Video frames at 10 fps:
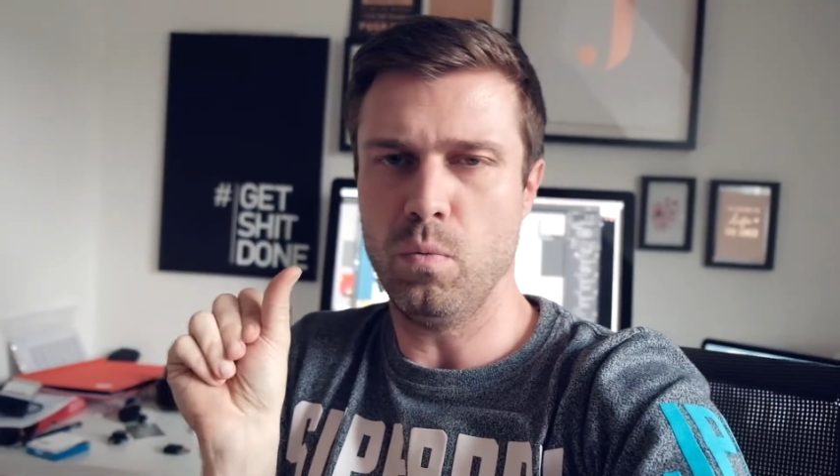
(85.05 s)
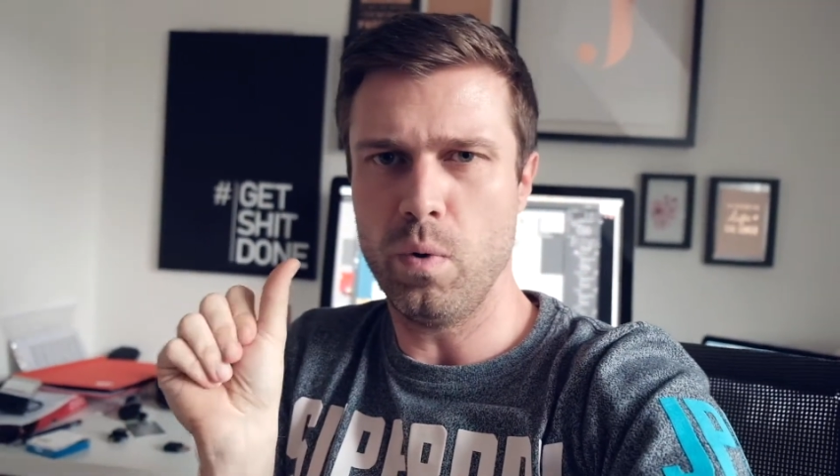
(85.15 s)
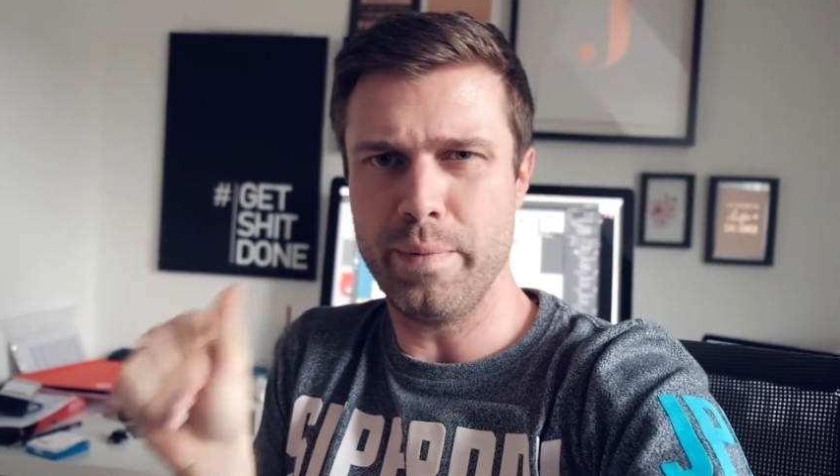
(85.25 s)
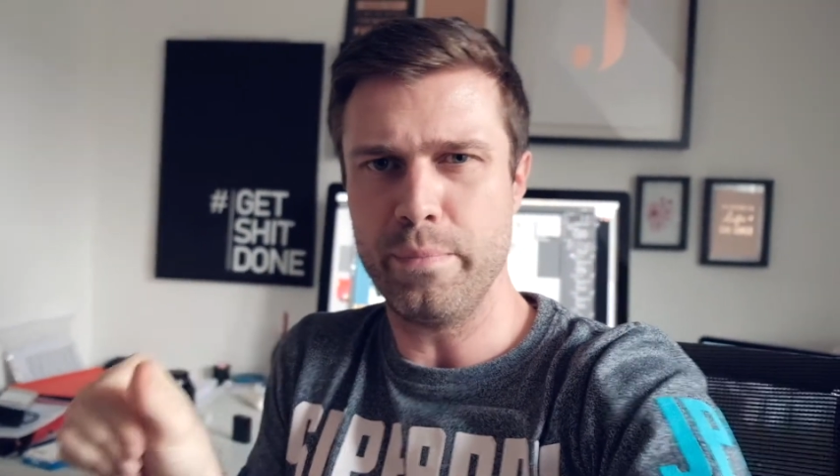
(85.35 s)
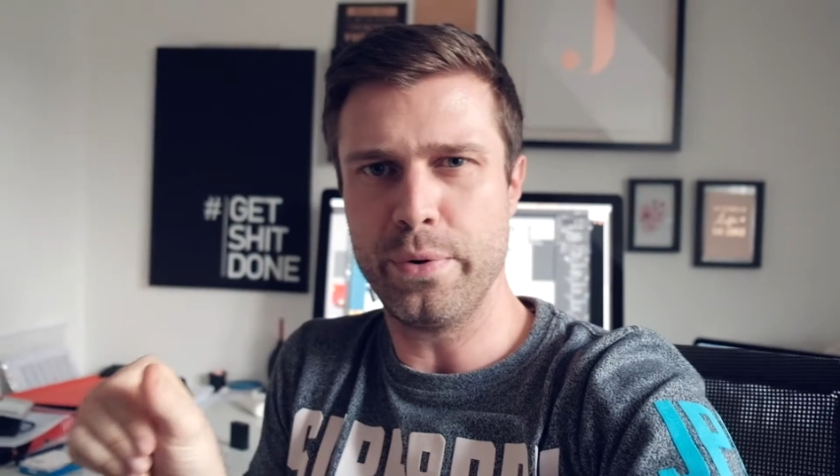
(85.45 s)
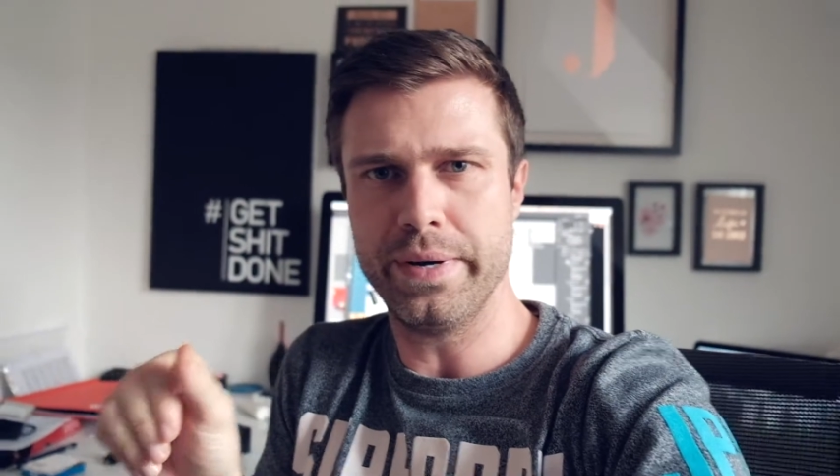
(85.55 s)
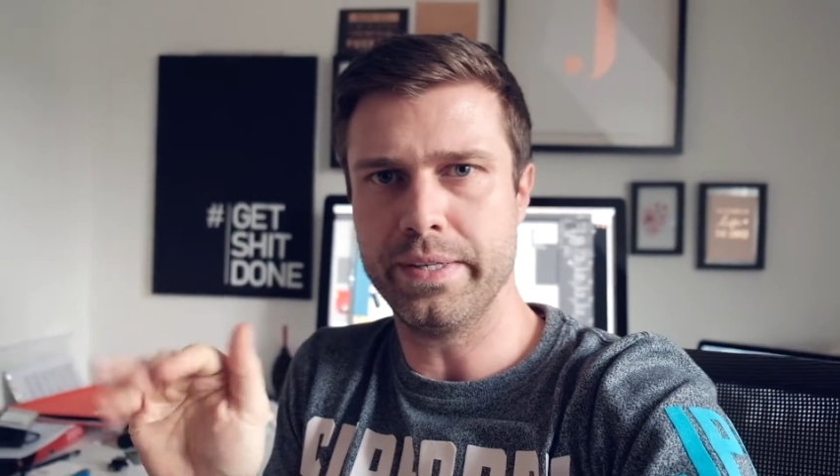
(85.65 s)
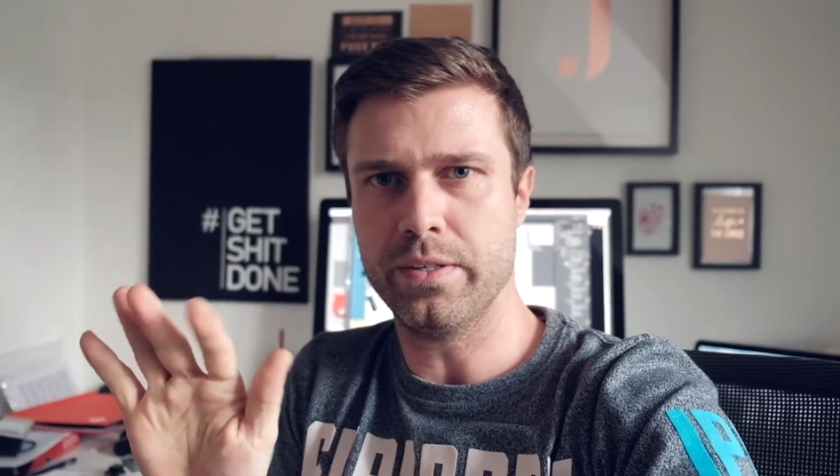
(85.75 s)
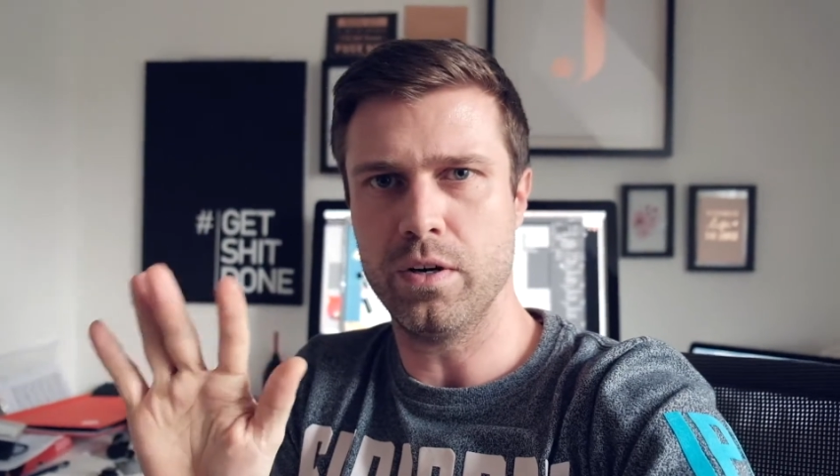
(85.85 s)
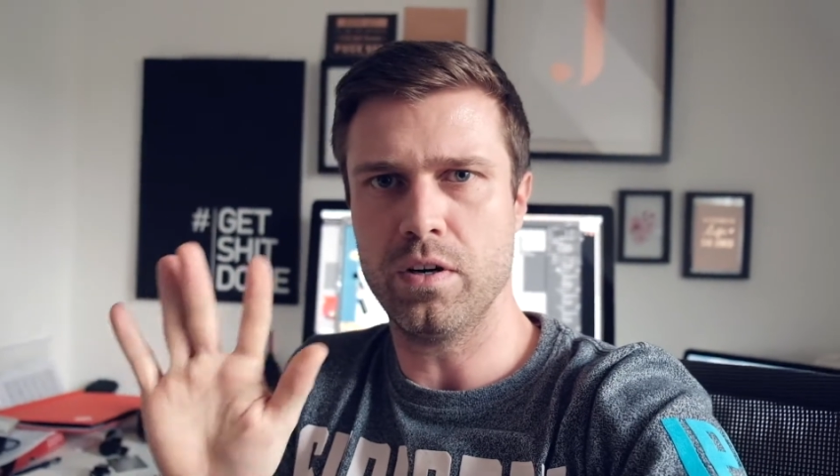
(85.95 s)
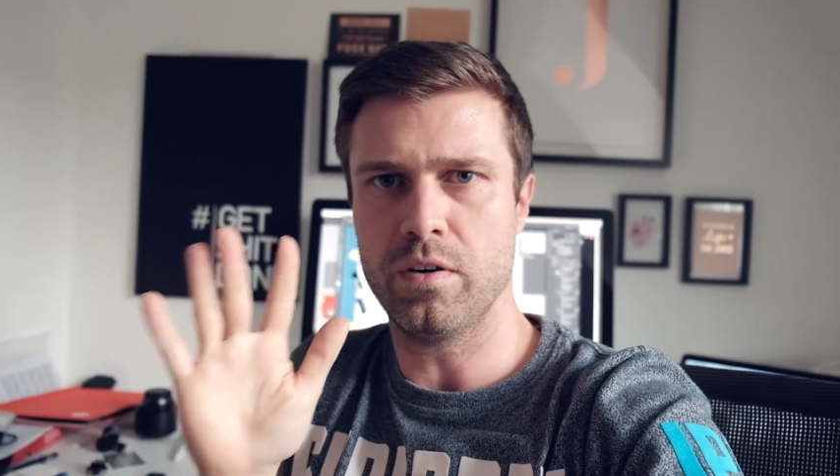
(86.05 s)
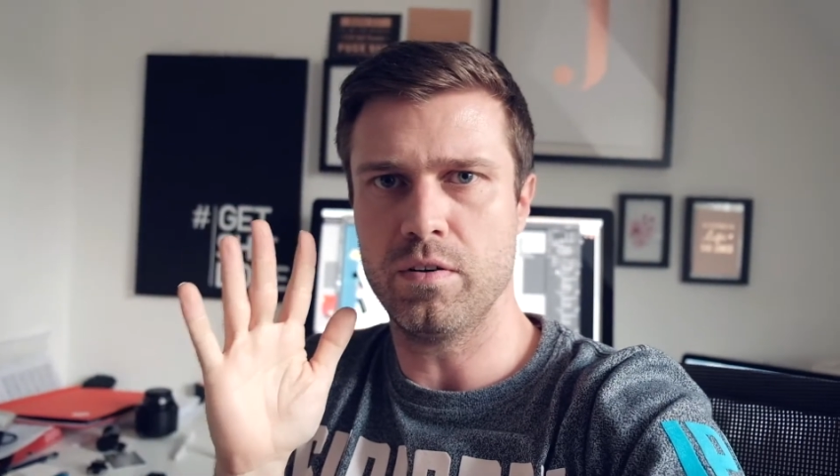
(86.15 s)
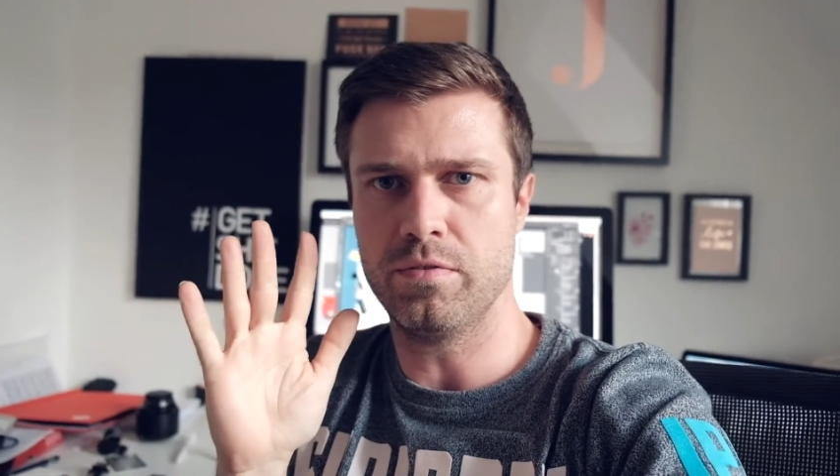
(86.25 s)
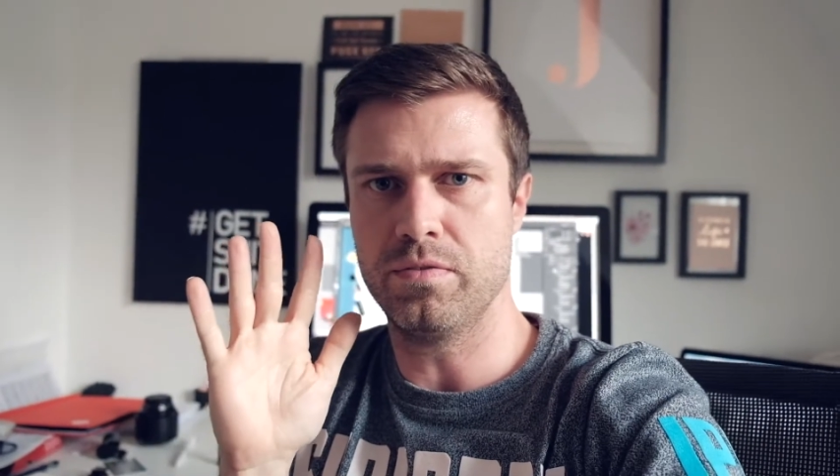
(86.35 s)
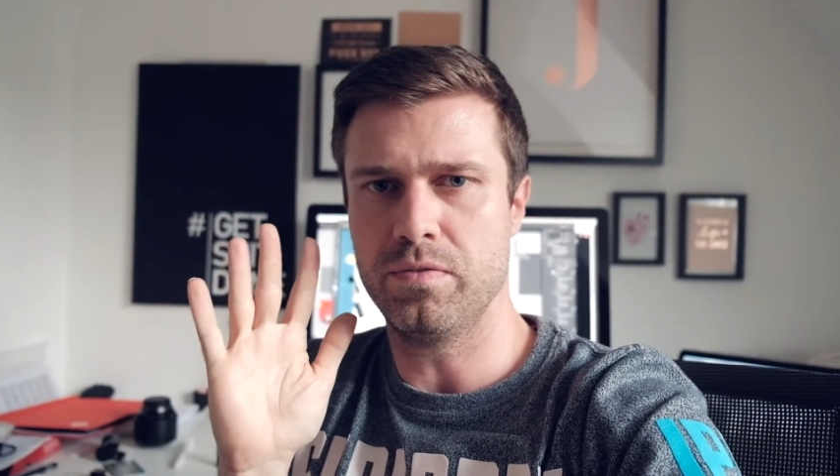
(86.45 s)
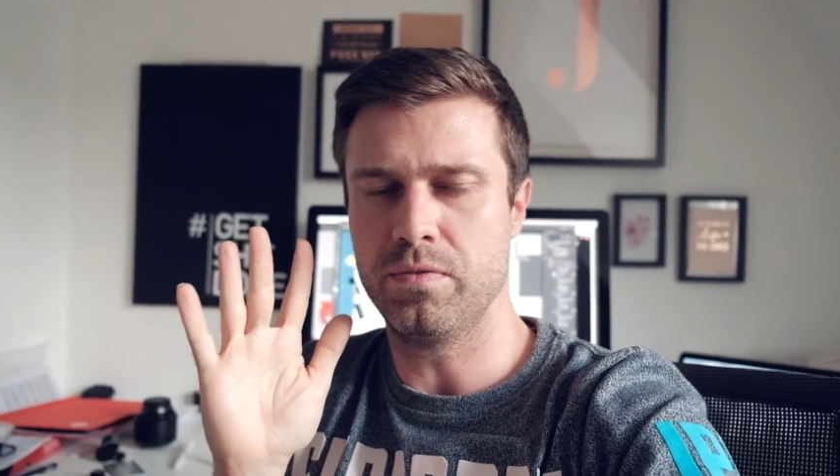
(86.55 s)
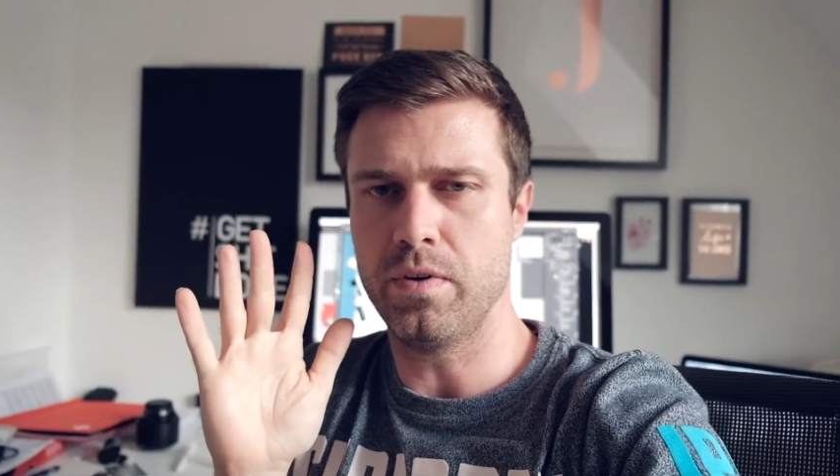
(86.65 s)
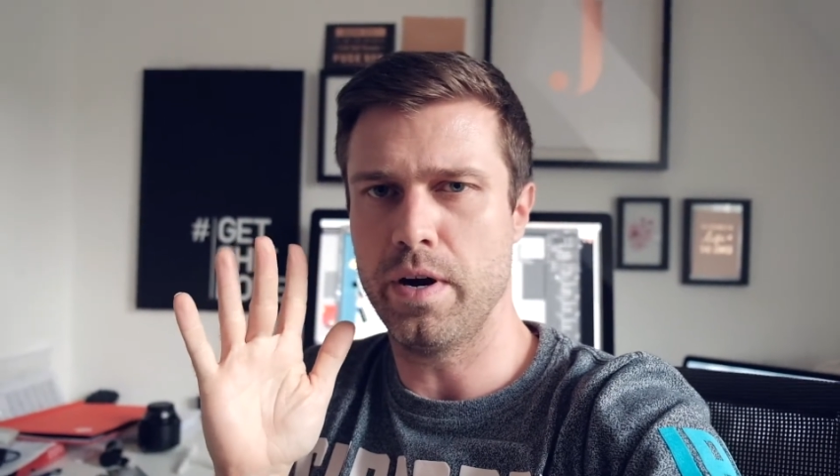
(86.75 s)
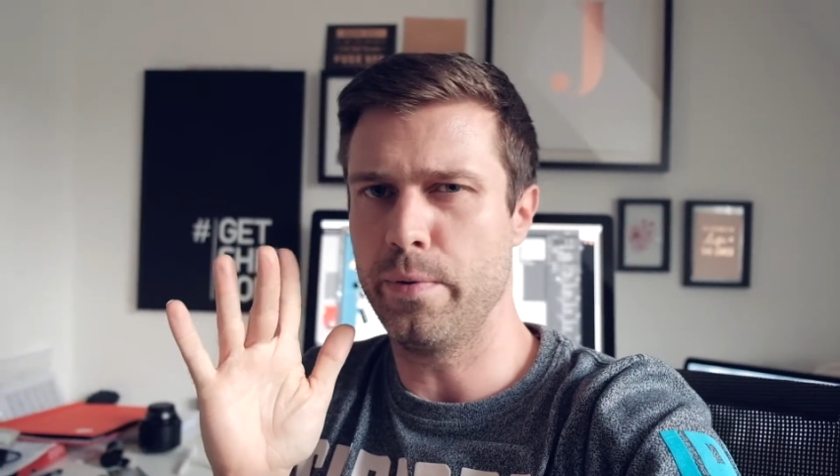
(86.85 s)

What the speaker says: one print of